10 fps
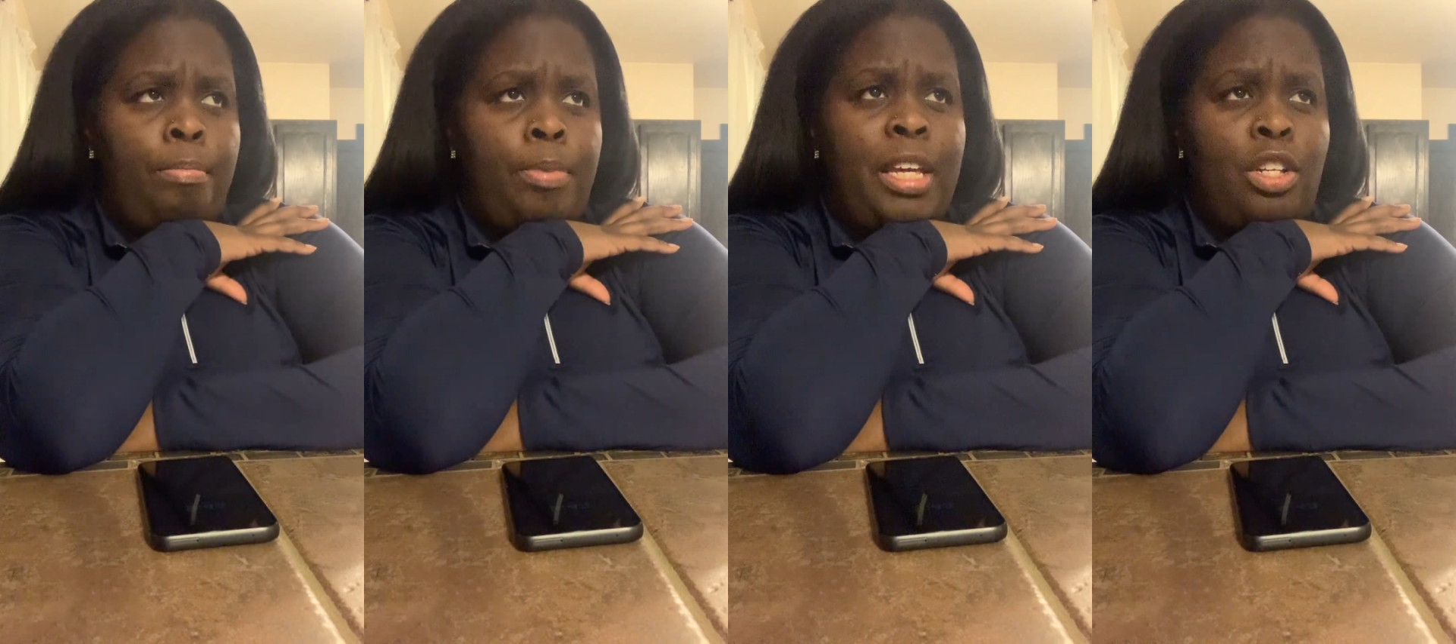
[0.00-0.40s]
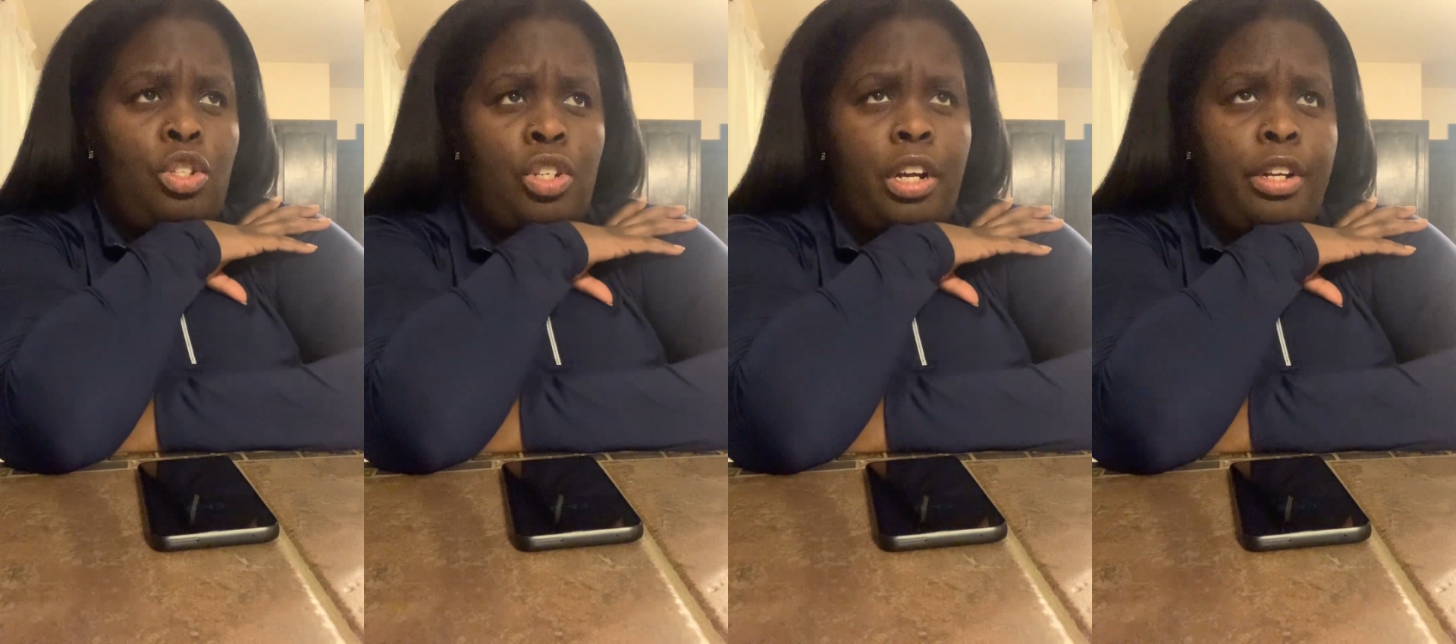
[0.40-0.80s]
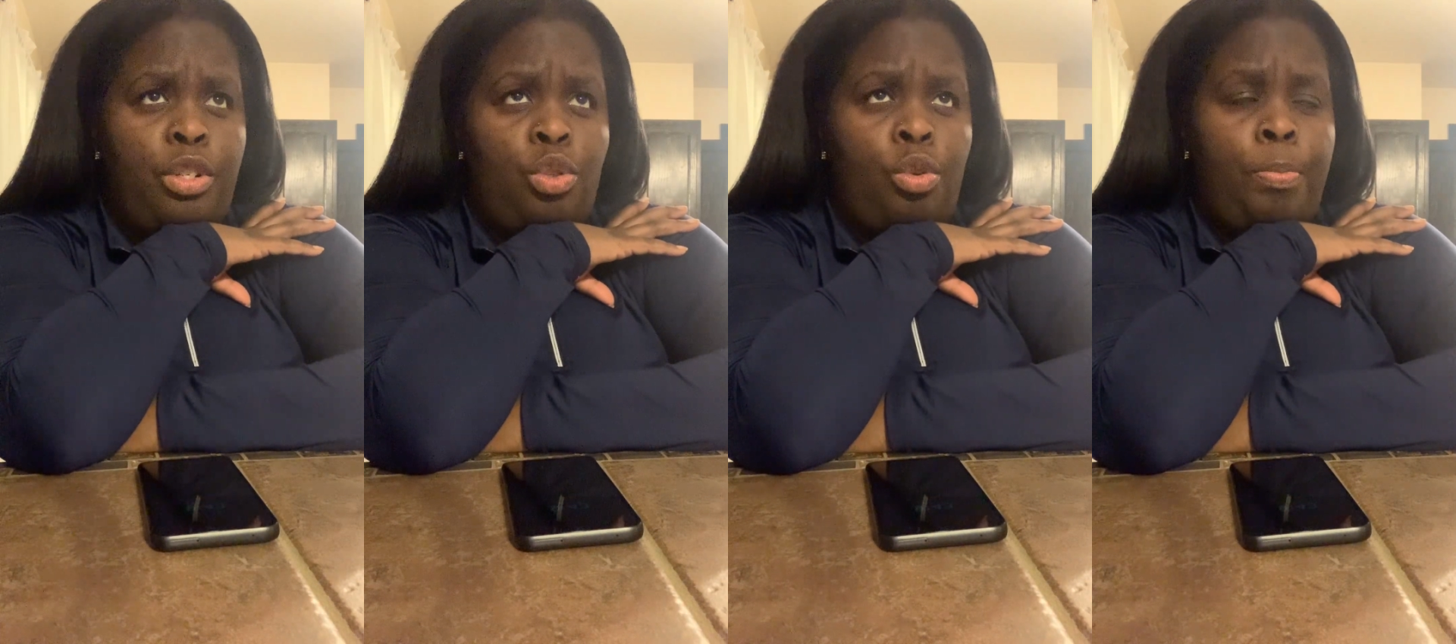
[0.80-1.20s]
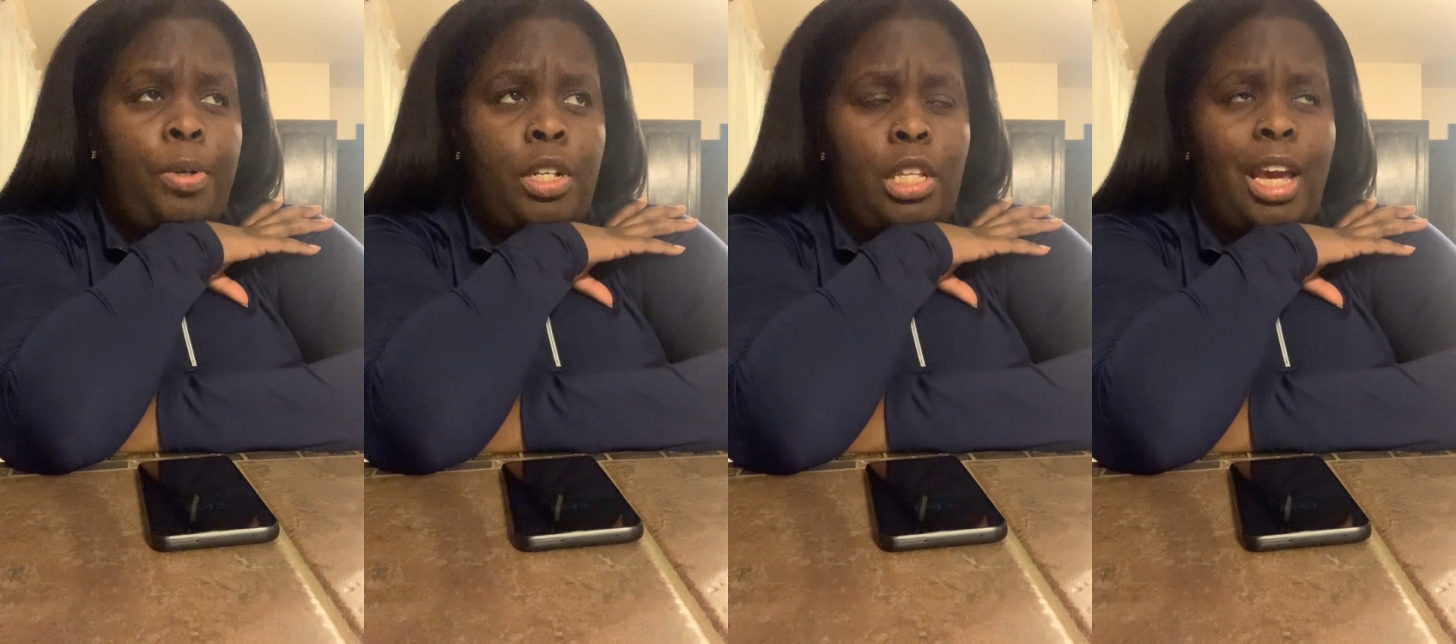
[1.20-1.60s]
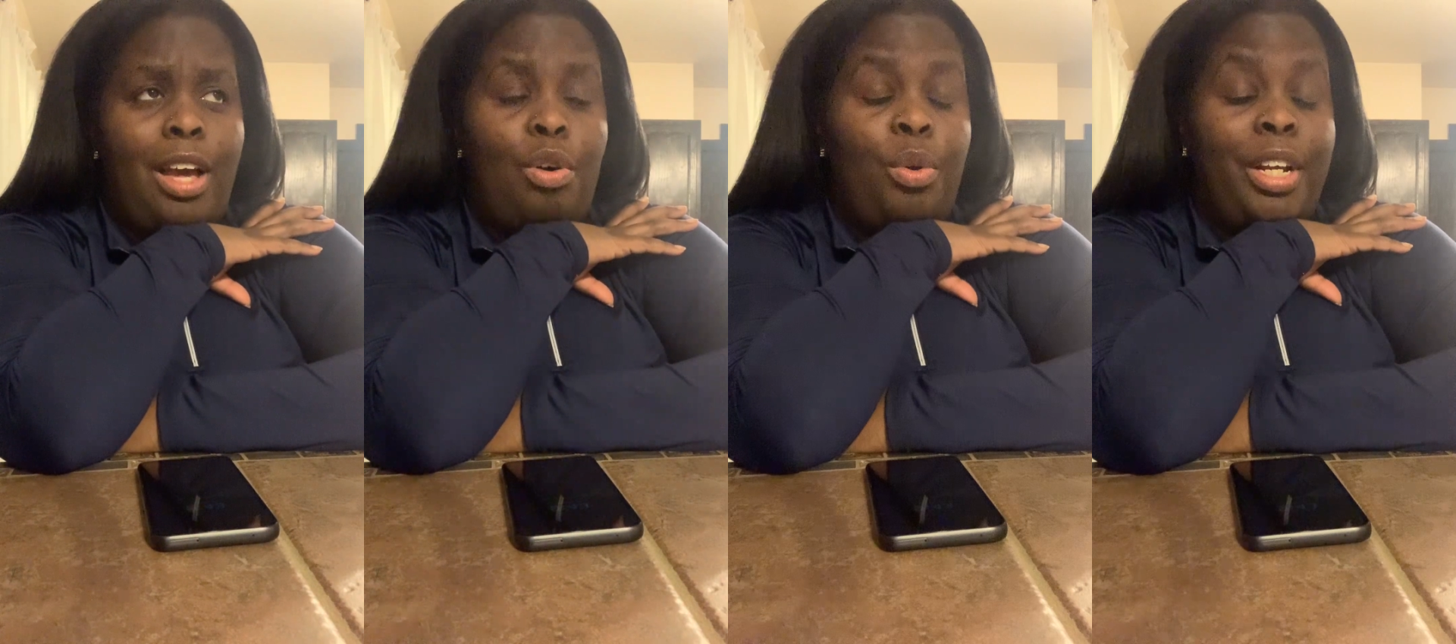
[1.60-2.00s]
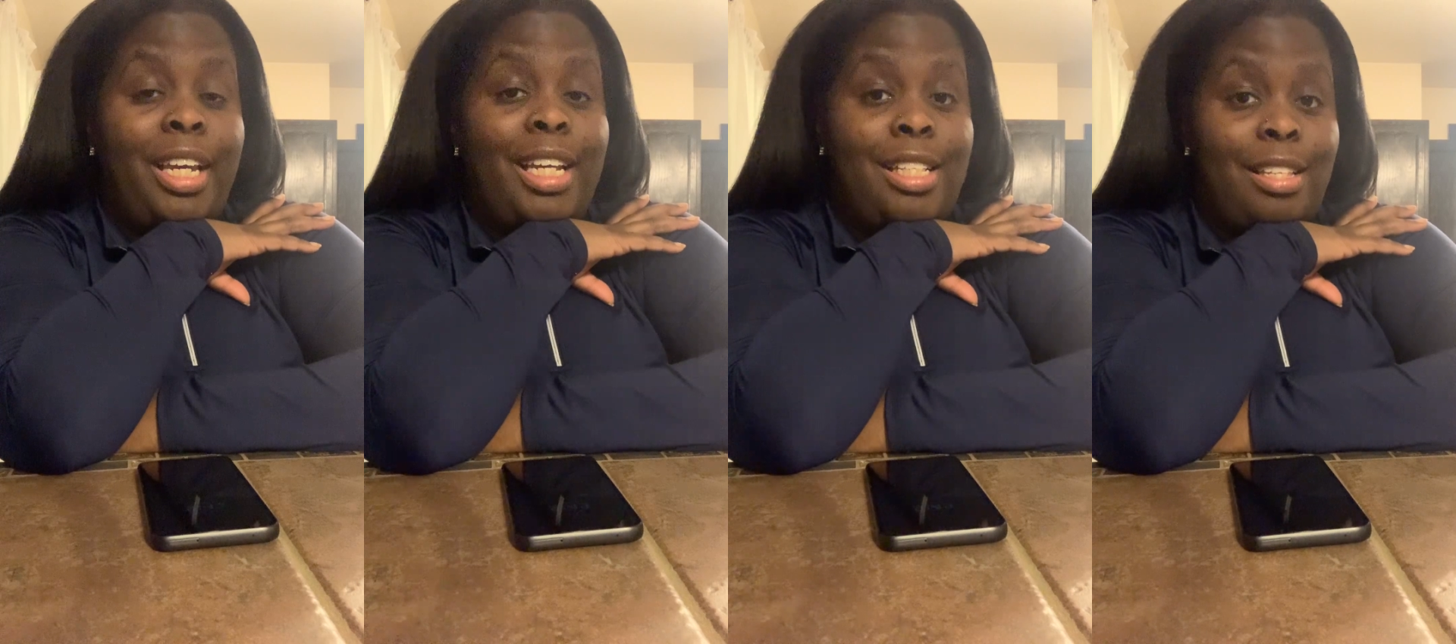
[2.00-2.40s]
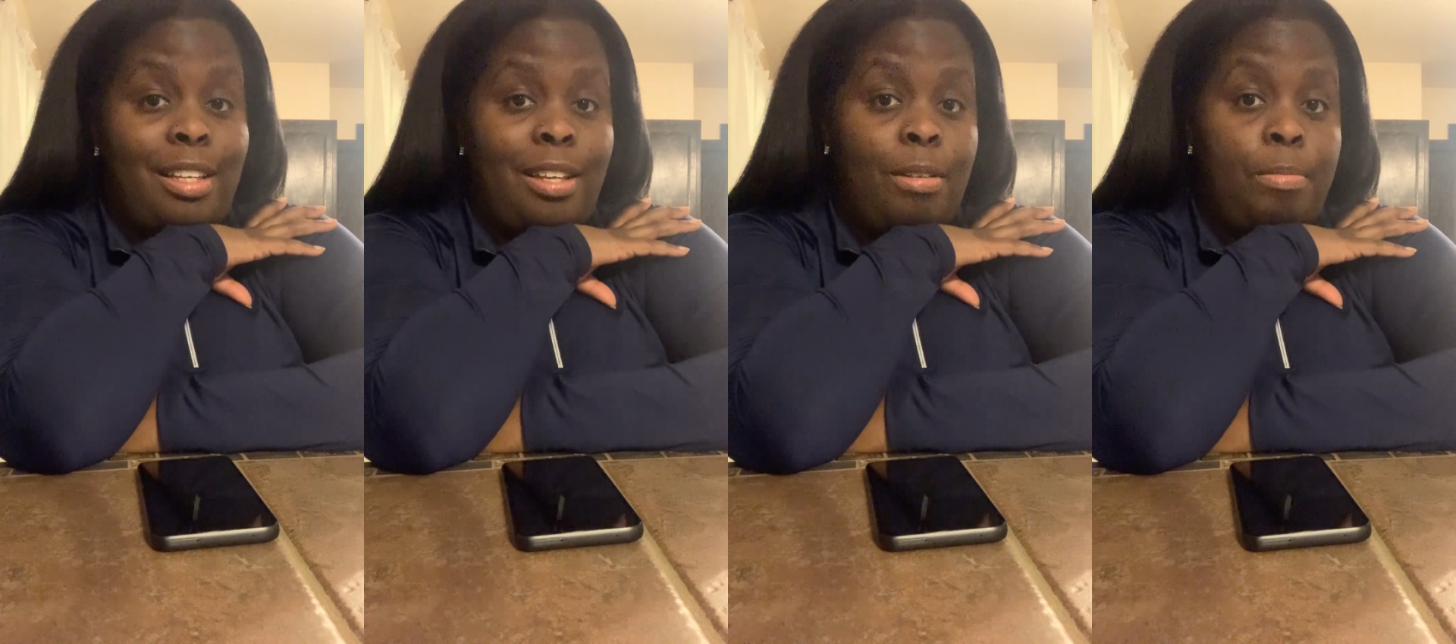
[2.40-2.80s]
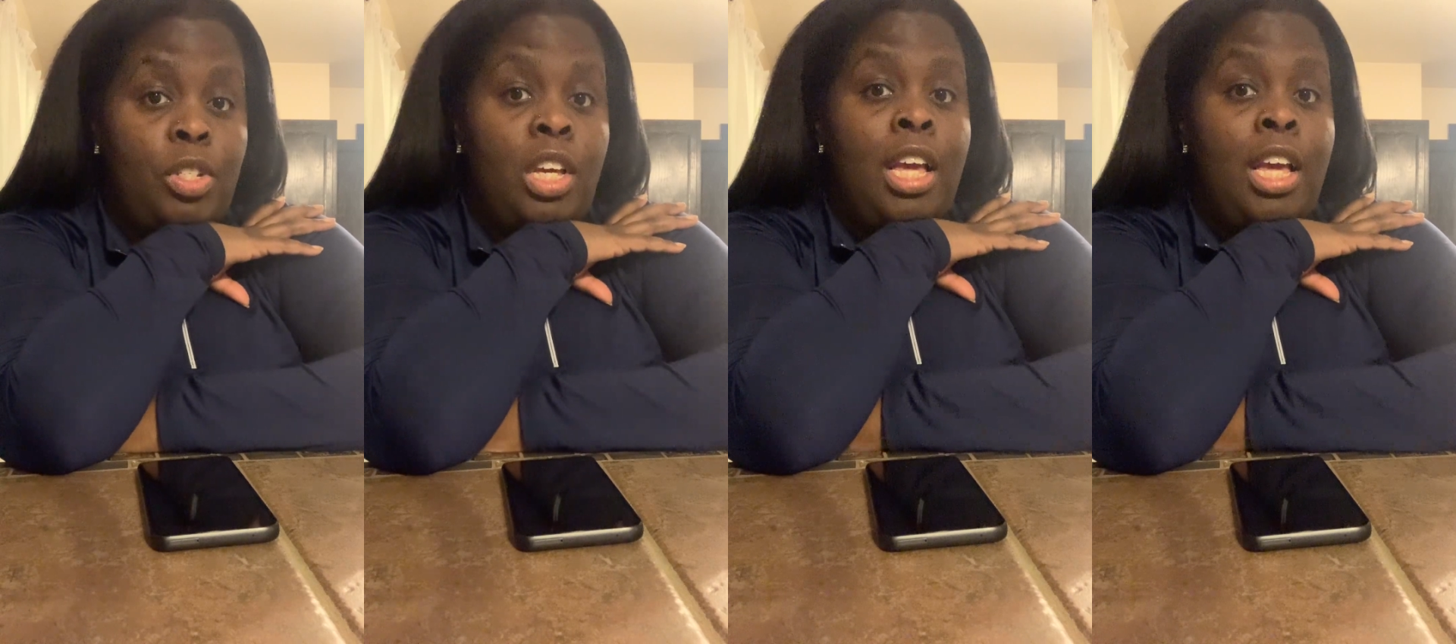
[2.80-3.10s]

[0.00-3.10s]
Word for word: being judged or put down or condemned.